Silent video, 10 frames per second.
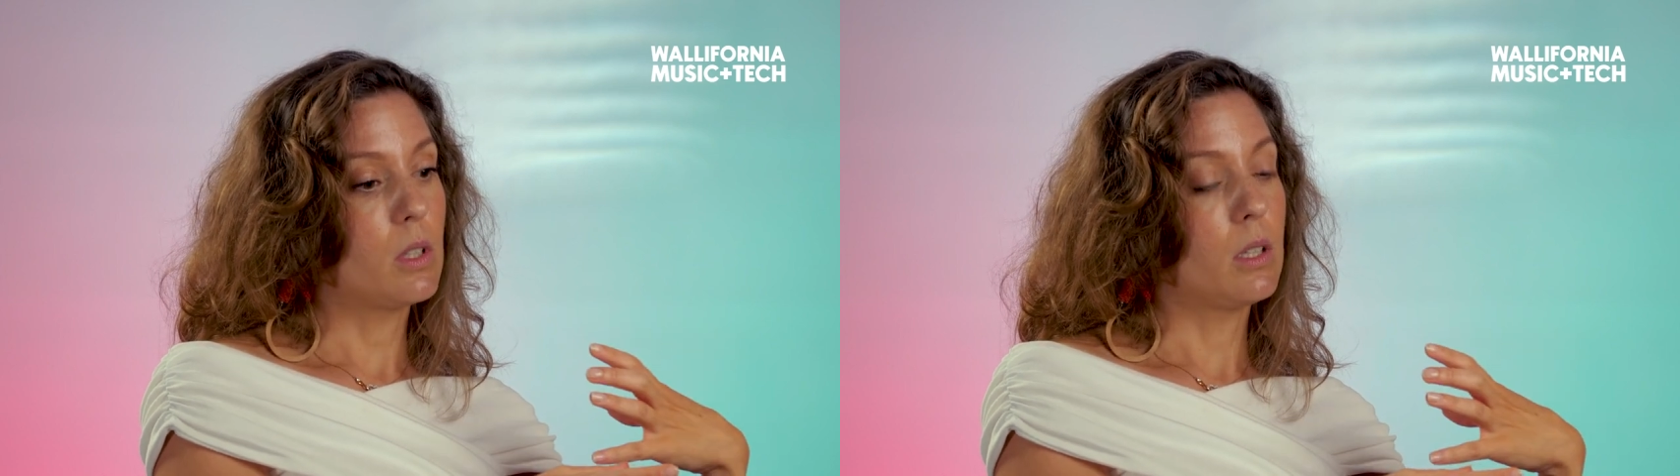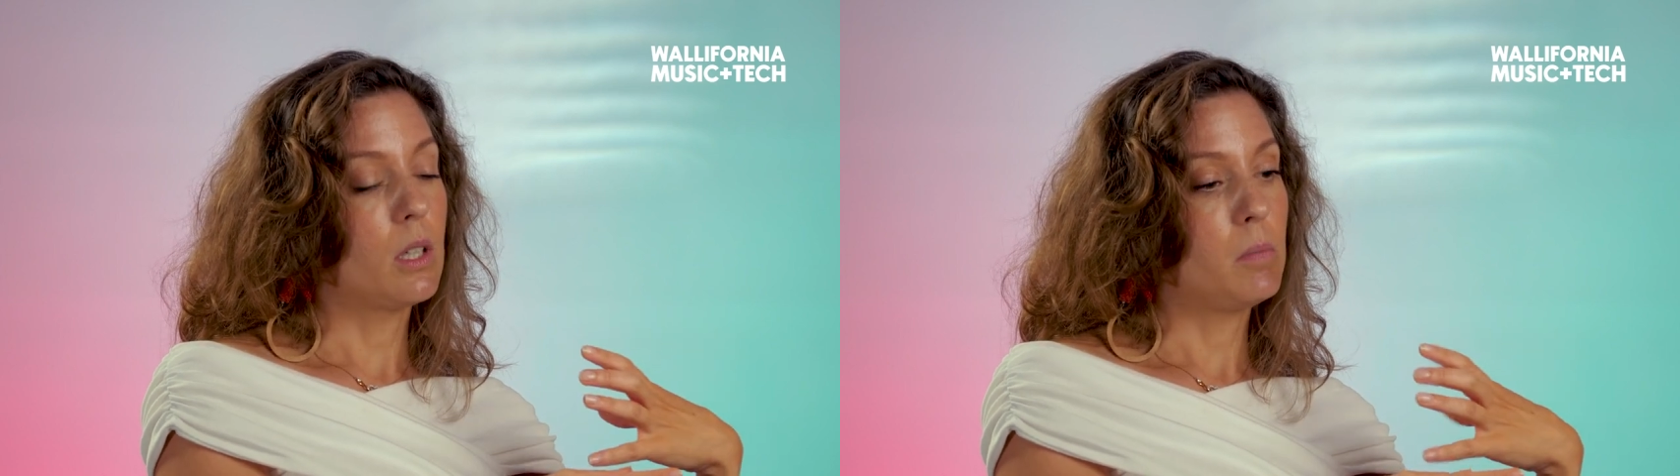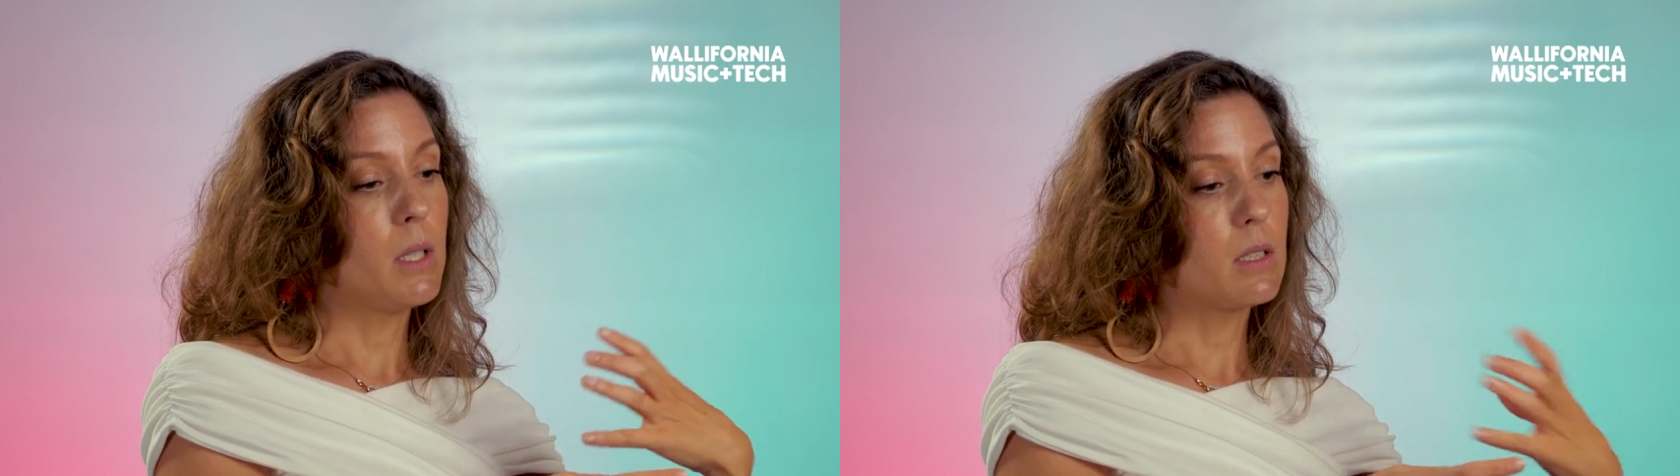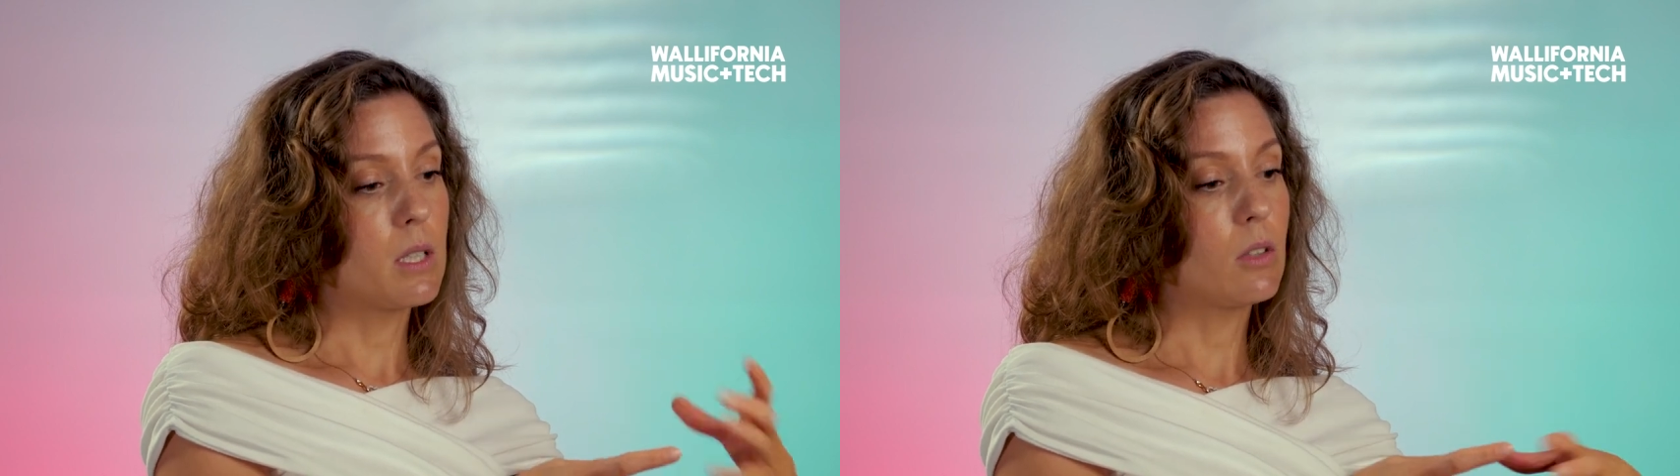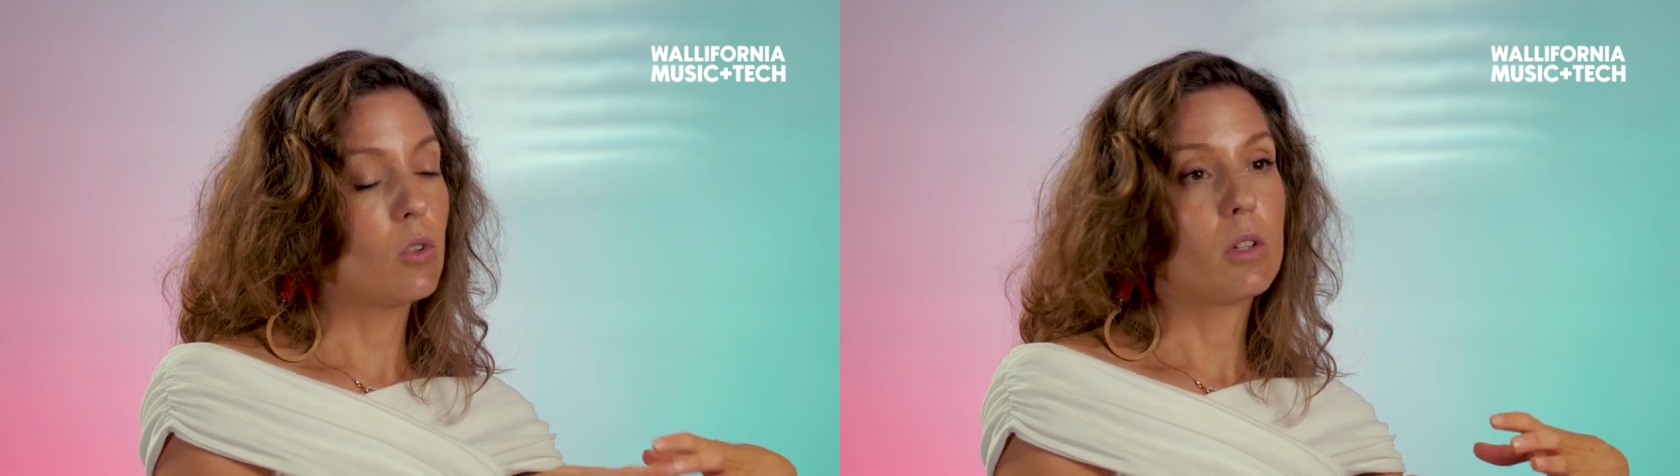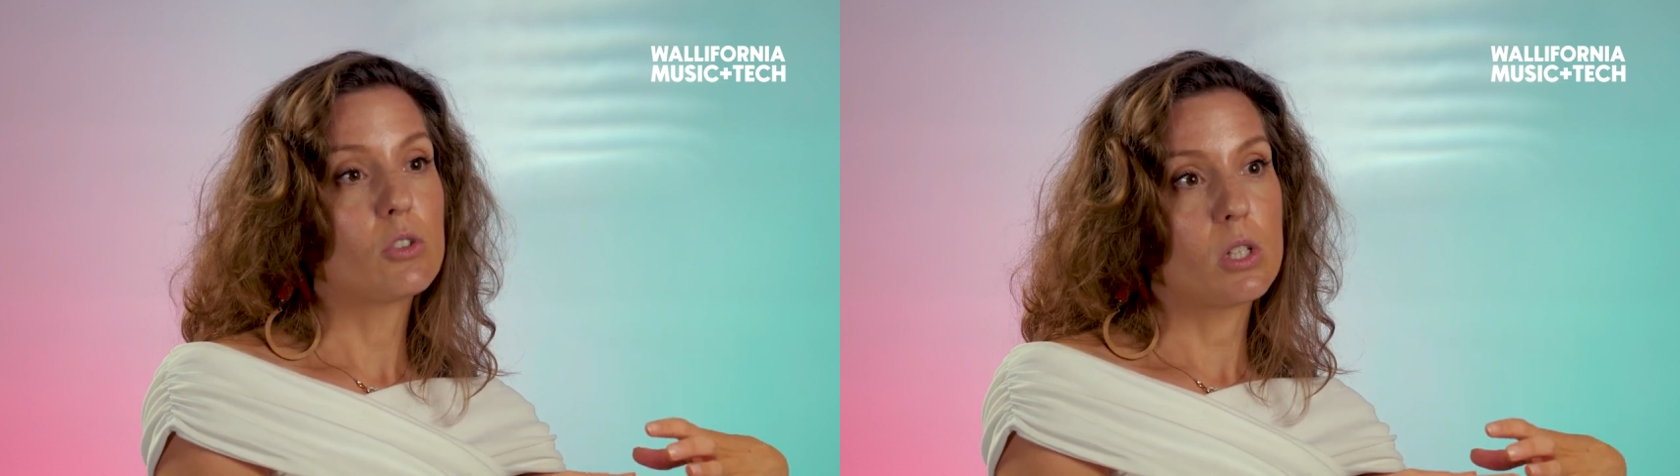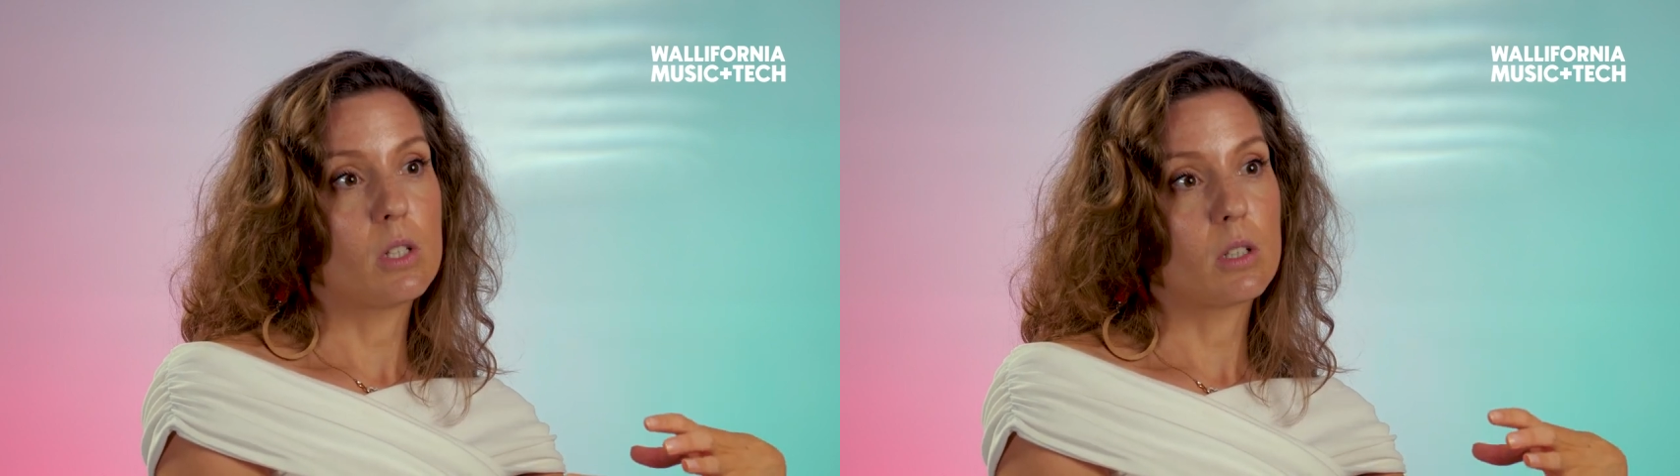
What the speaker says: it can be a technology